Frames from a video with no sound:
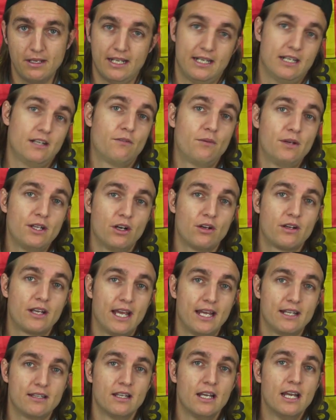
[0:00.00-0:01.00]
And if we don't
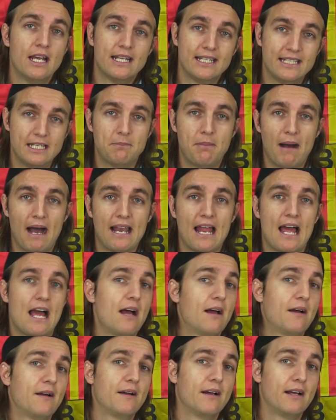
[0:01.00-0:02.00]
get
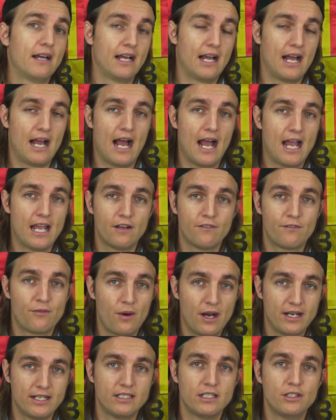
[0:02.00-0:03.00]
Dybala, I have
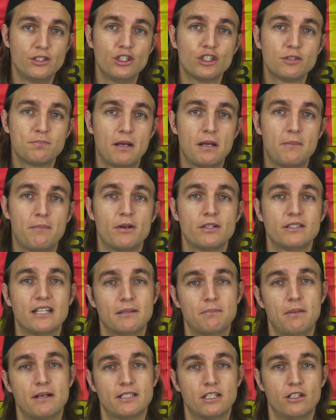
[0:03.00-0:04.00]
read in the newspaper
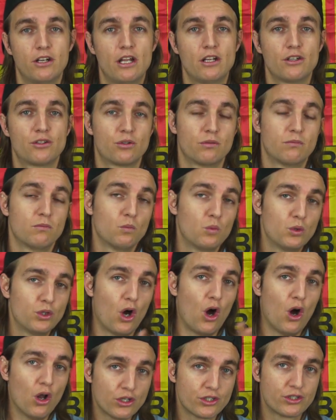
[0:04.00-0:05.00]
that Barcelona would
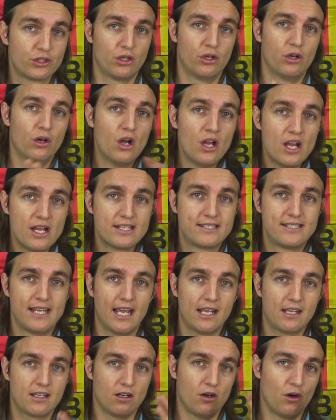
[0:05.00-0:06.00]
also
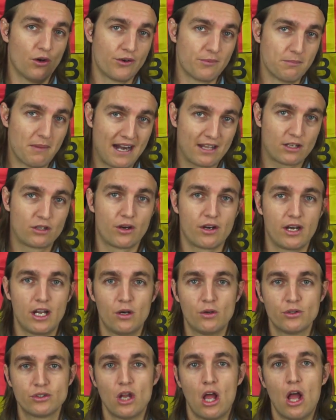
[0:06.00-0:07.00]
check on Marco
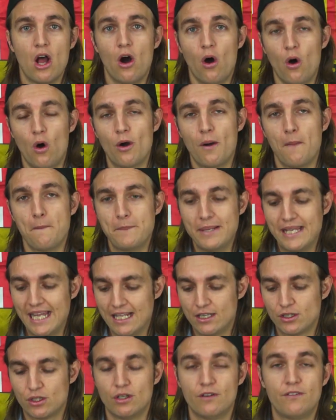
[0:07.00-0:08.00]
Reus or
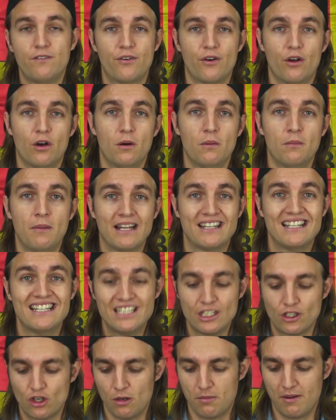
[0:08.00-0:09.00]
Vieto from
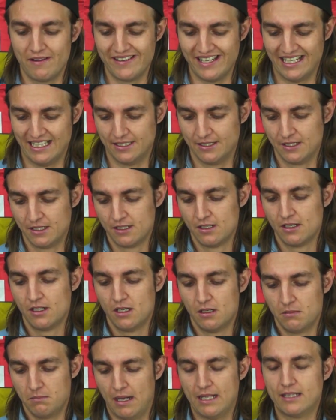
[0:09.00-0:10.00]
Atletico Madrid.
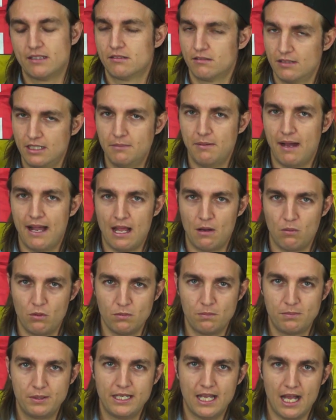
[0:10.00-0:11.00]
But Dybala
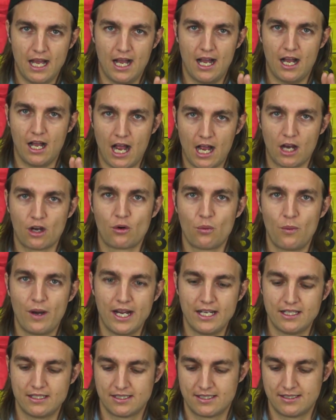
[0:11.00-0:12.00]
would be a
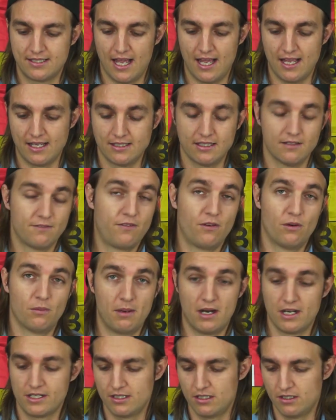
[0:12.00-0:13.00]
great sign for
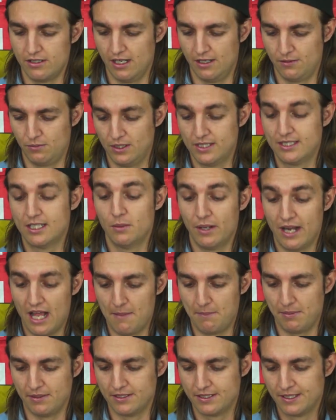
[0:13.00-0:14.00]
Barcelona. We'll see what
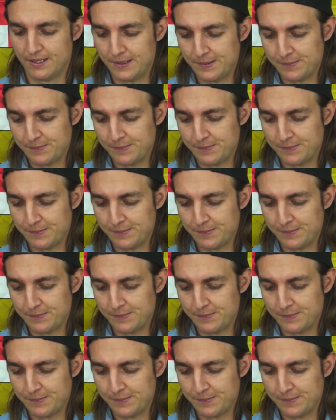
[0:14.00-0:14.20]
happens.